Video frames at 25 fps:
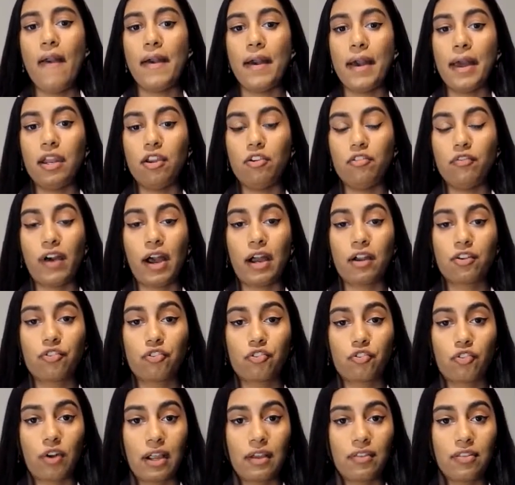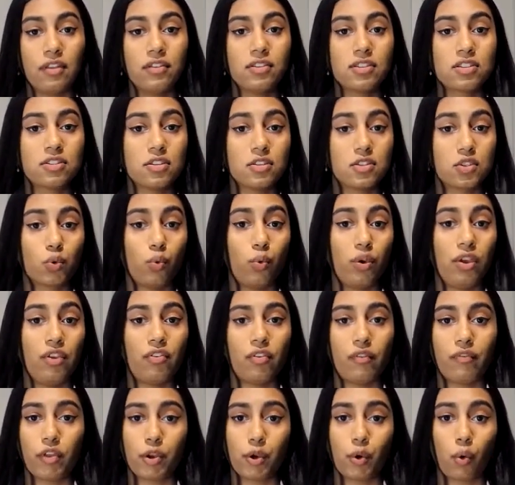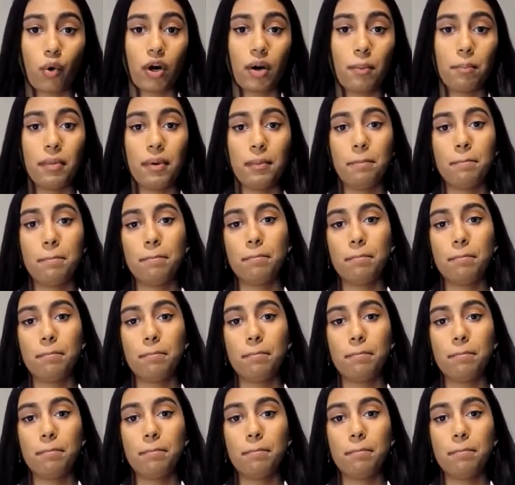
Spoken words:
and in fact strengthens the squeeze of the norm.